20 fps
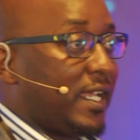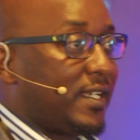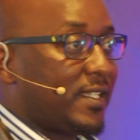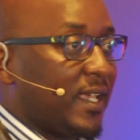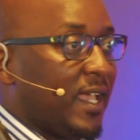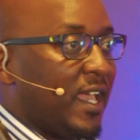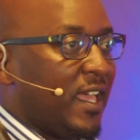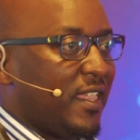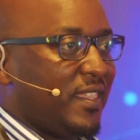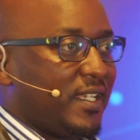at
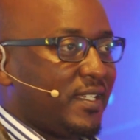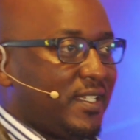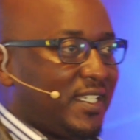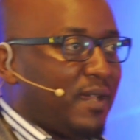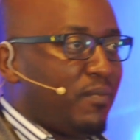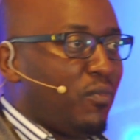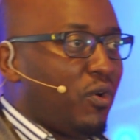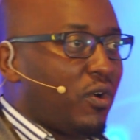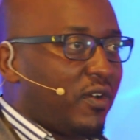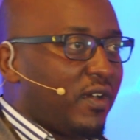the
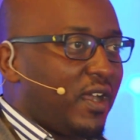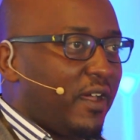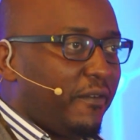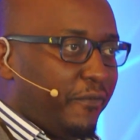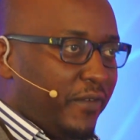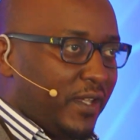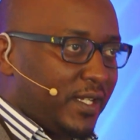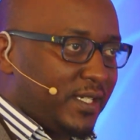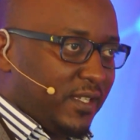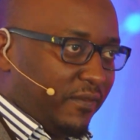
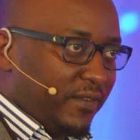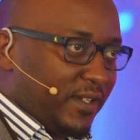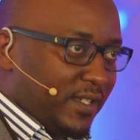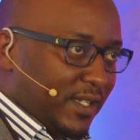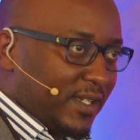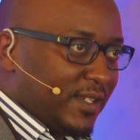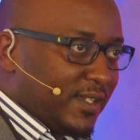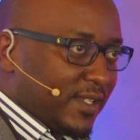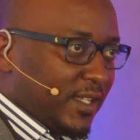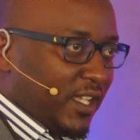demographic dividend.